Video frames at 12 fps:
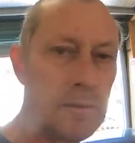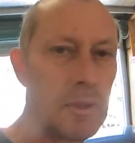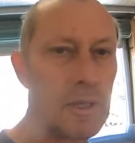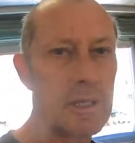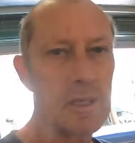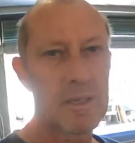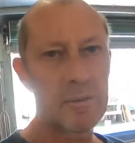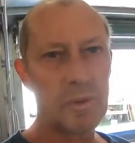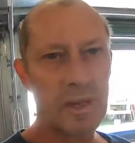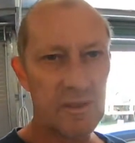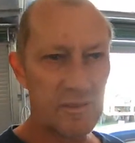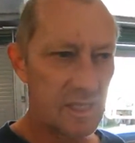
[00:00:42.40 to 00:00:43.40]
work on
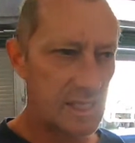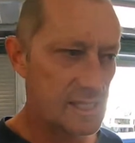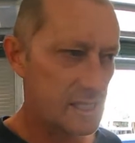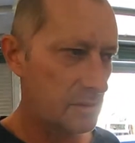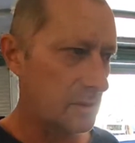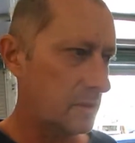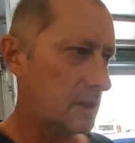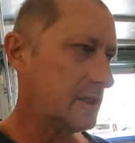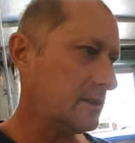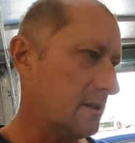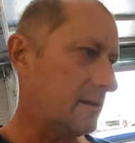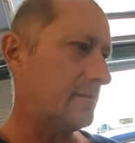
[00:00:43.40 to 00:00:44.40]
whatever needs to be
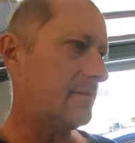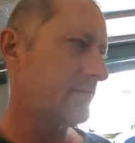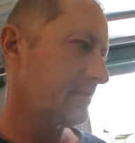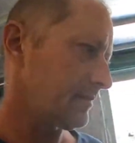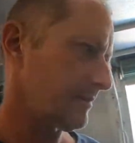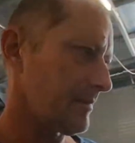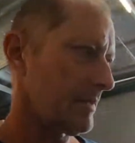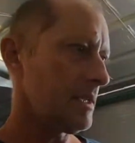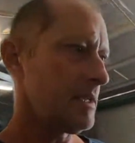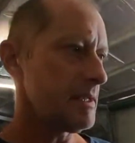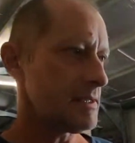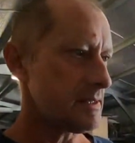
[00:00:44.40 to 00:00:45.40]
worked on.
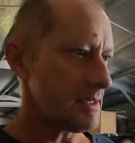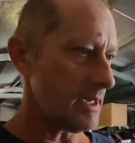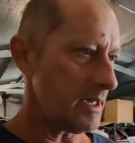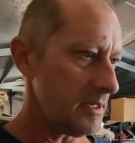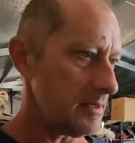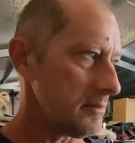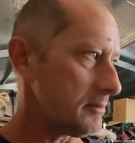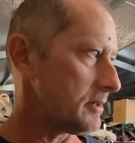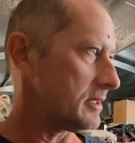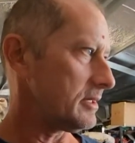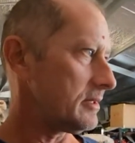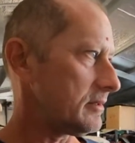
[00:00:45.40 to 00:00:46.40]
So
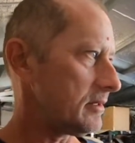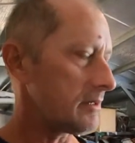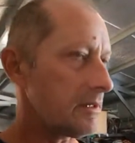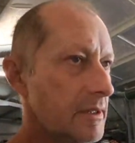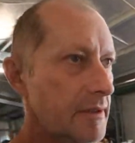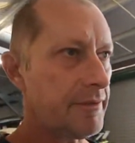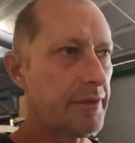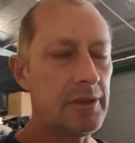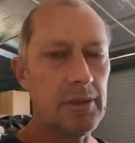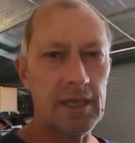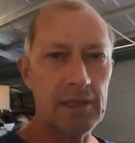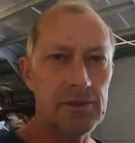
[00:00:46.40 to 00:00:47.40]
we've got a
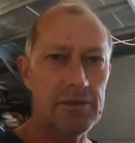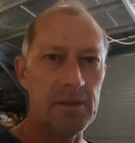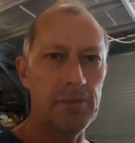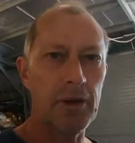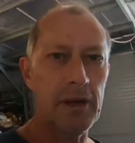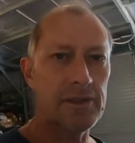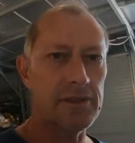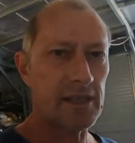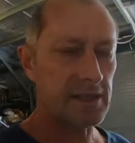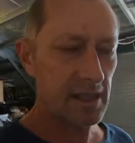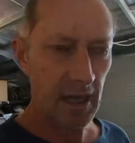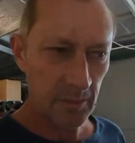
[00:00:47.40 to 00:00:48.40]
few interesting
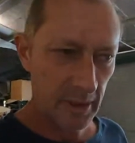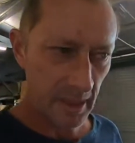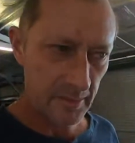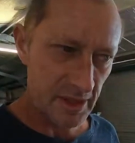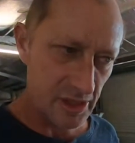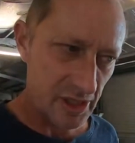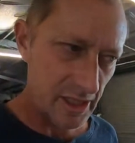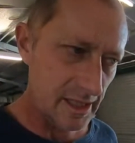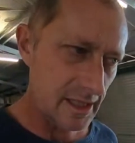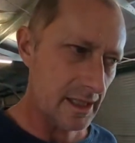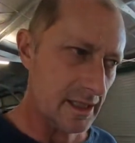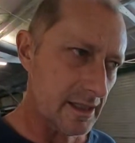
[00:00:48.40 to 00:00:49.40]
projects coming up this
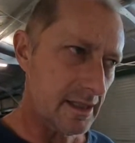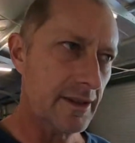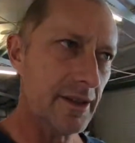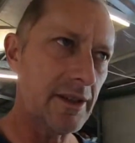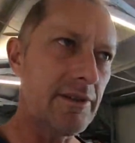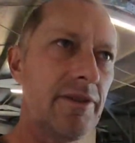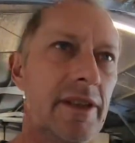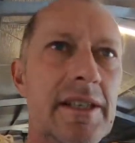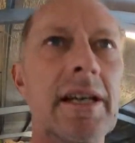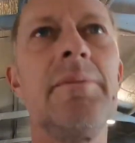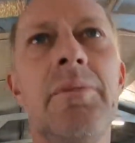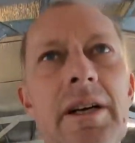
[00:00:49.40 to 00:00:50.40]
year,
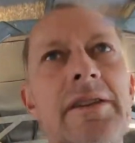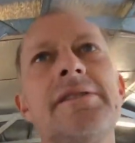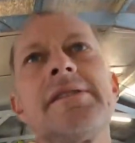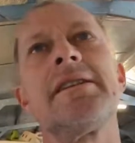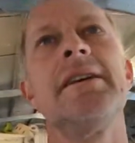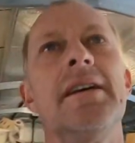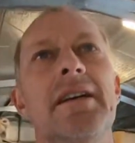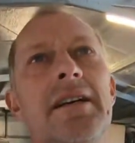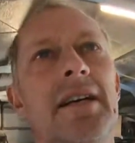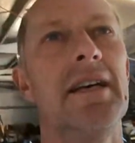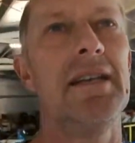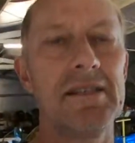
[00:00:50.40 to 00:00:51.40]
non-VW ones,
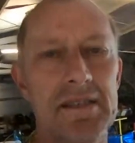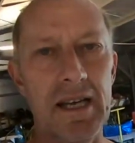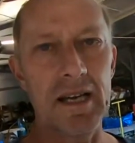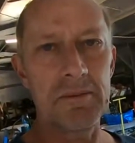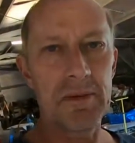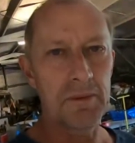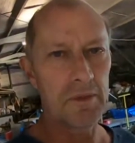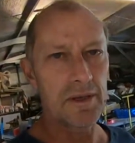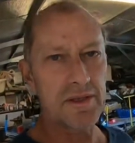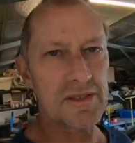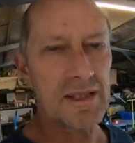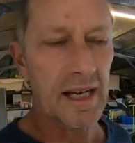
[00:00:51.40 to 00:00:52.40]
and so it'd be
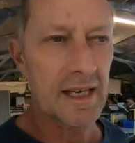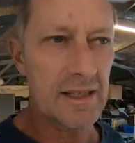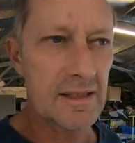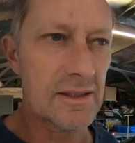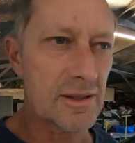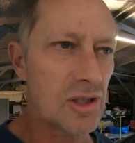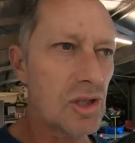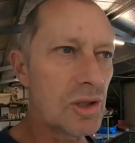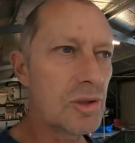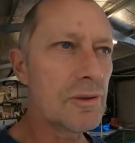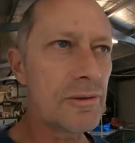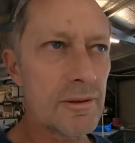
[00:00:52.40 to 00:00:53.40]
worth staying
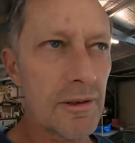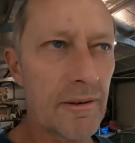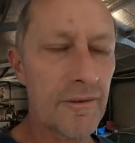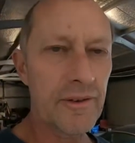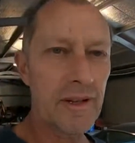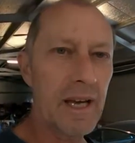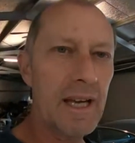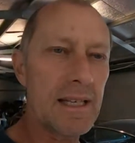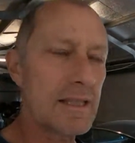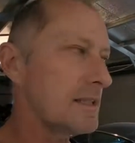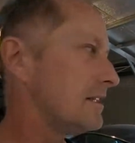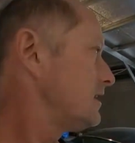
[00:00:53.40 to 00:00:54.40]
tuned for
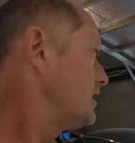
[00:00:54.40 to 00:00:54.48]
that.